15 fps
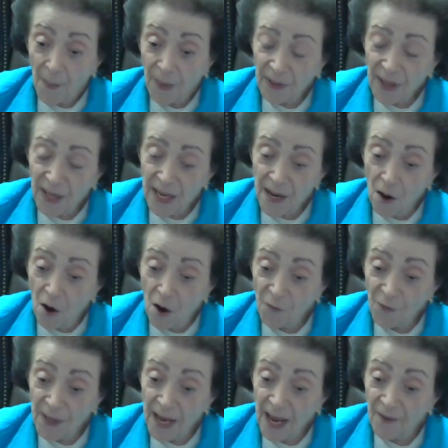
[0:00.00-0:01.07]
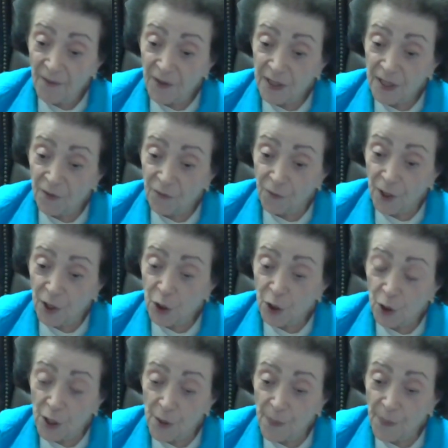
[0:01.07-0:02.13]
but they often have a
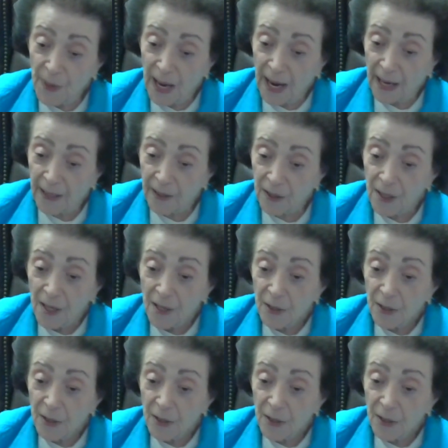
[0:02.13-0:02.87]
differential impact.